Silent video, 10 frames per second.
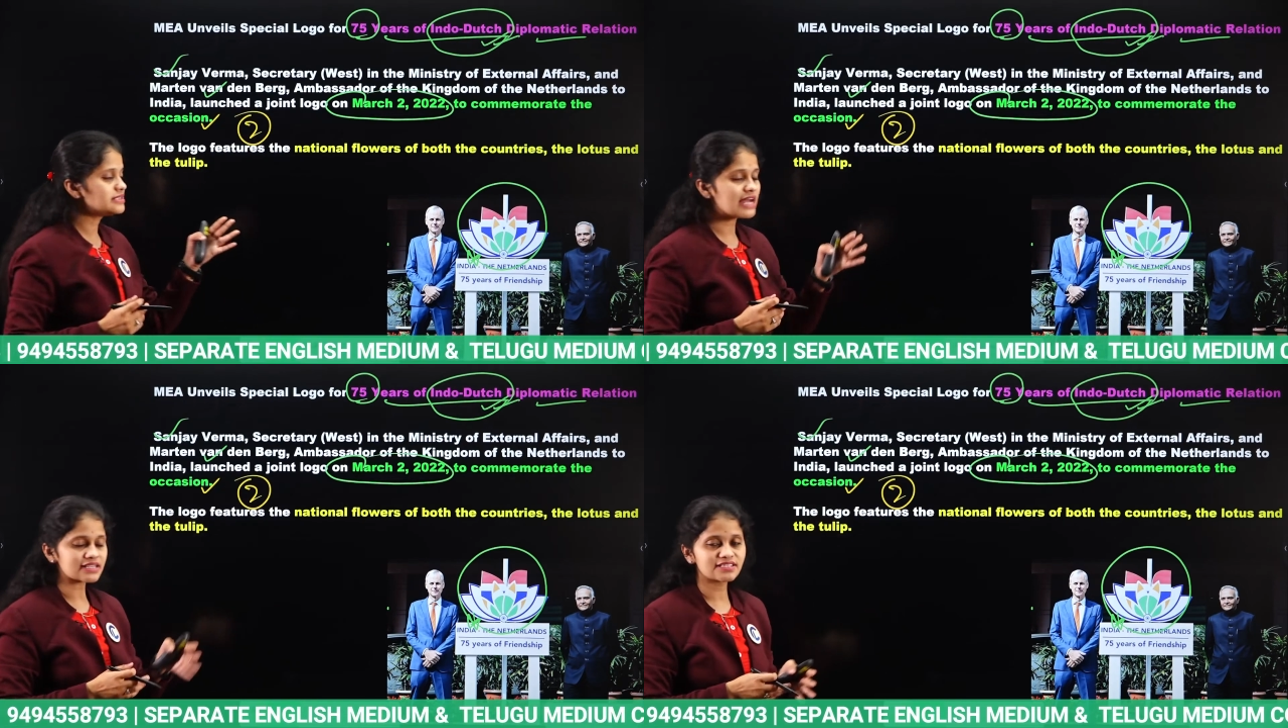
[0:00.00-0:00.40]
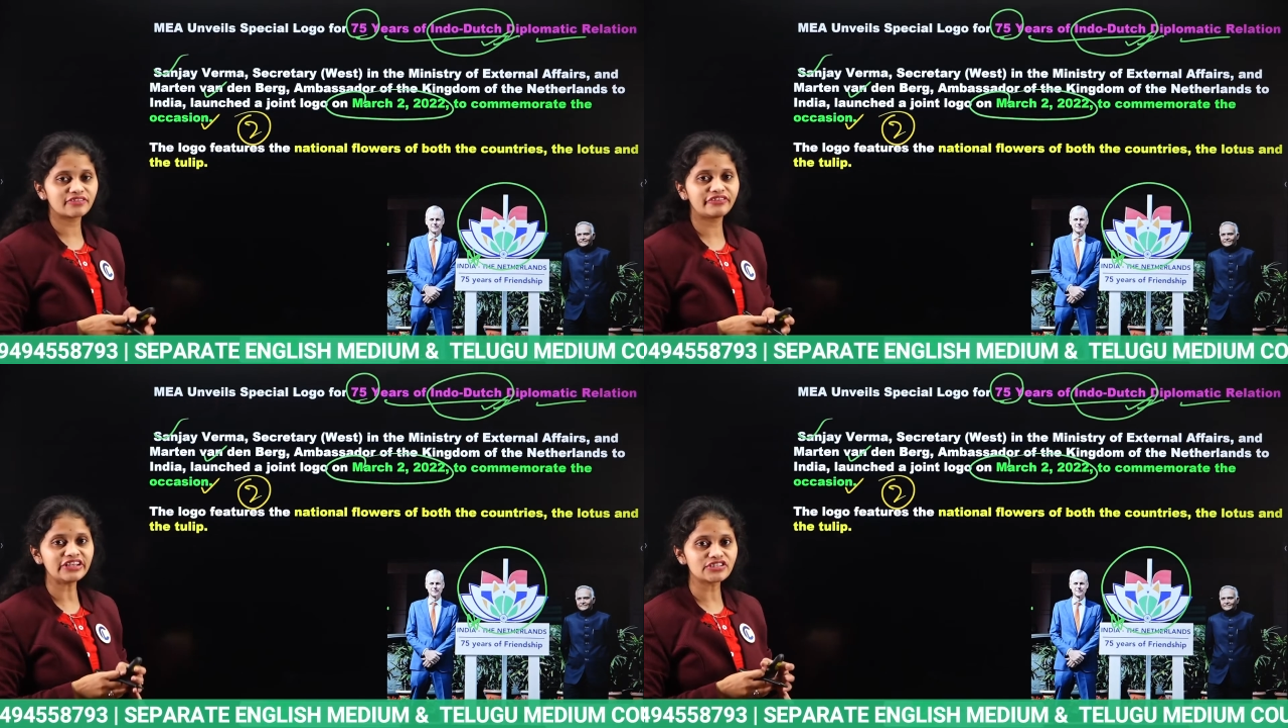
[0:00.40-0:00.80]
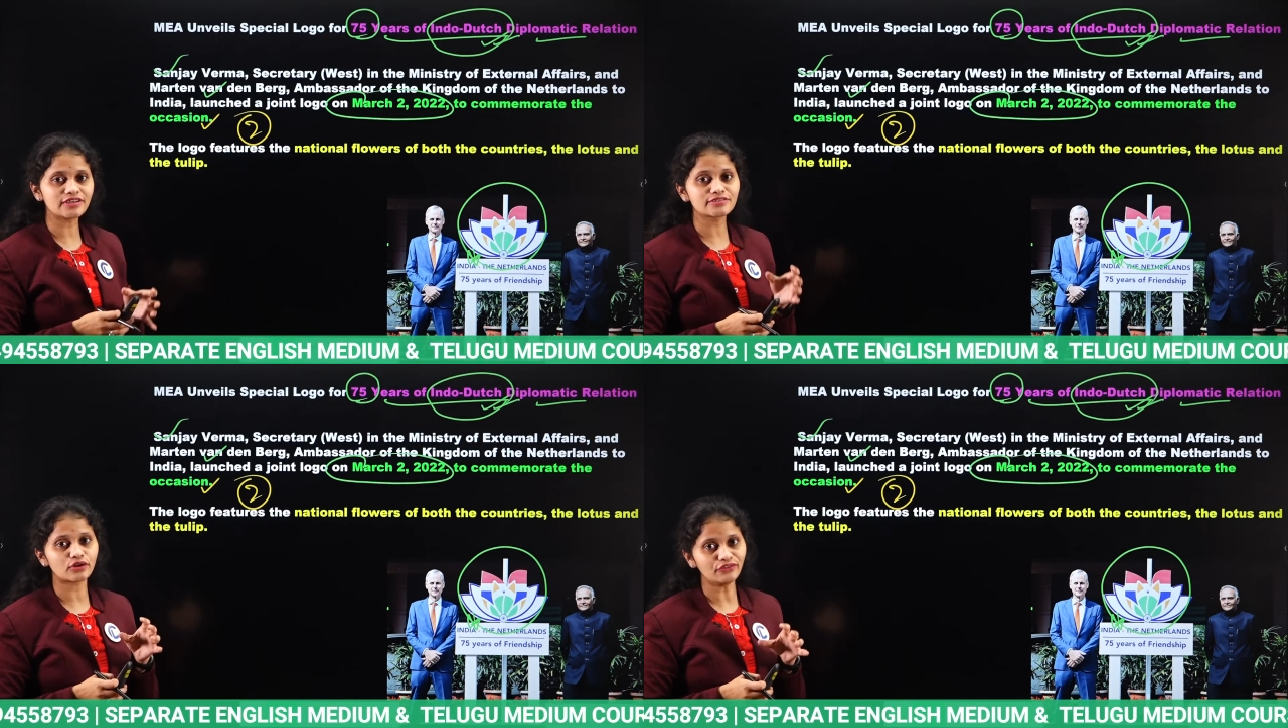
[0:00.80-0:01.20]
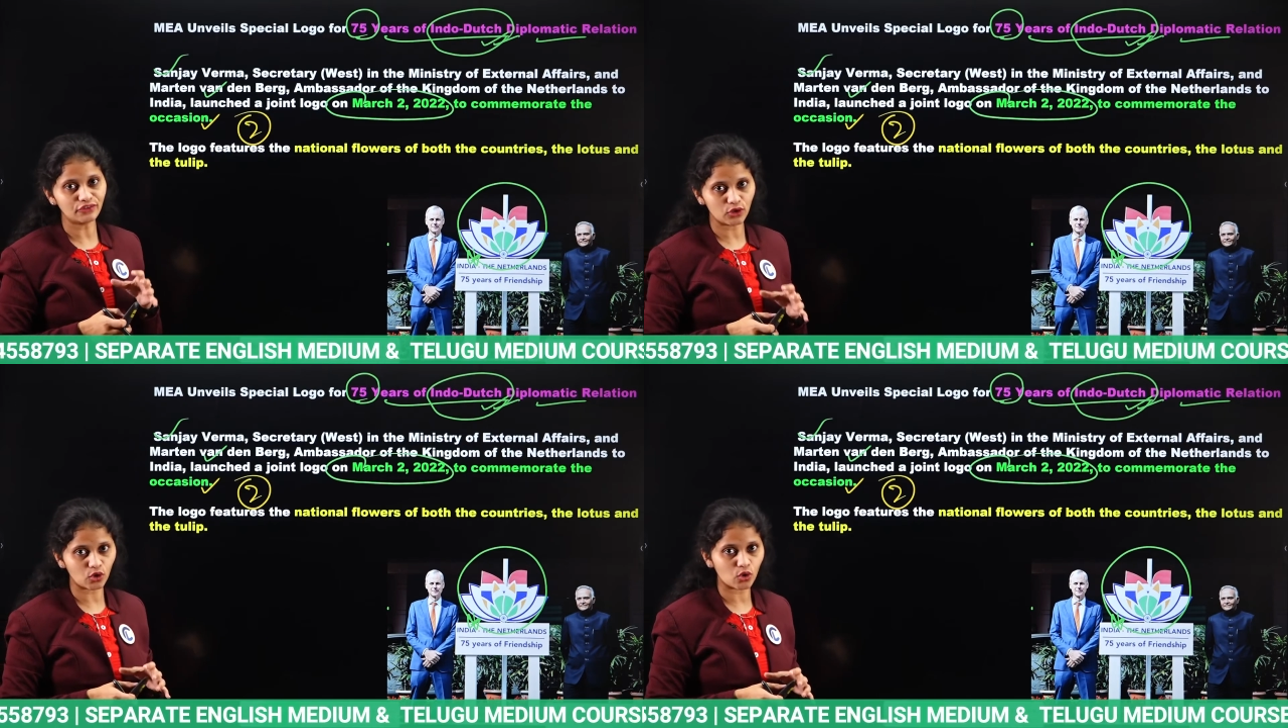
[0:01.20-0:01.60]
is actually the features of
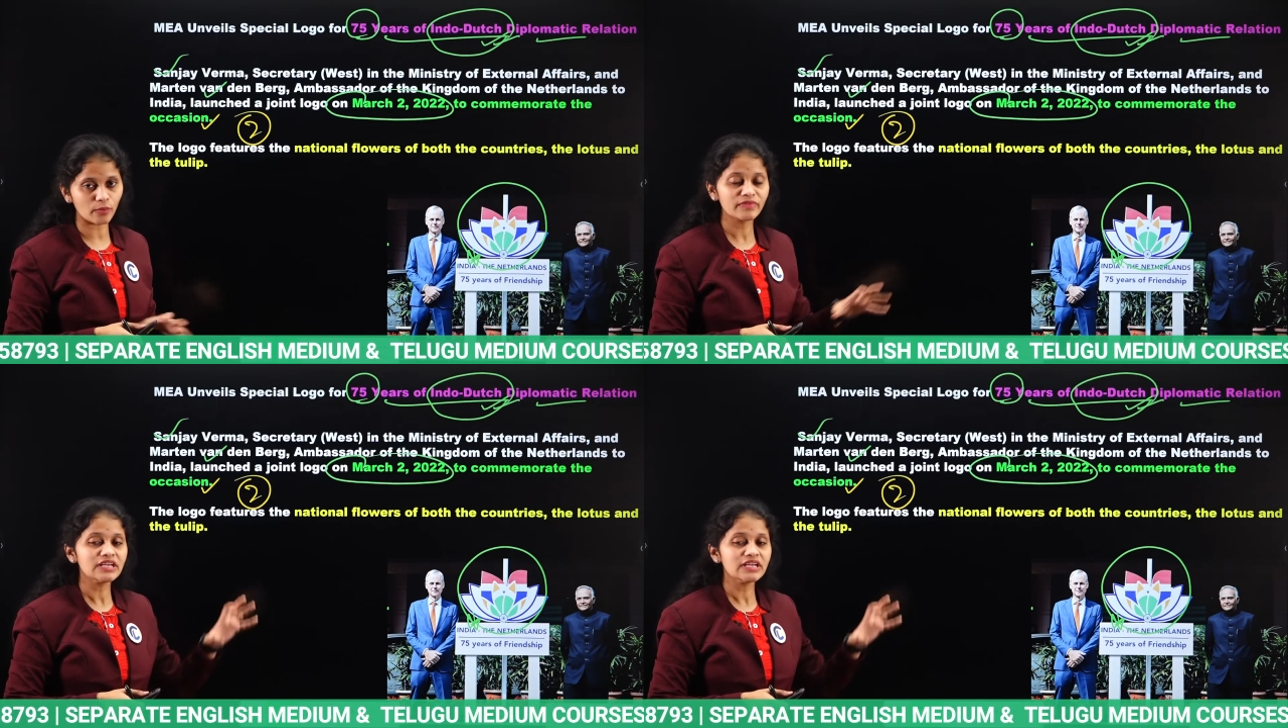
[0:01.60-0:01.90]
logo?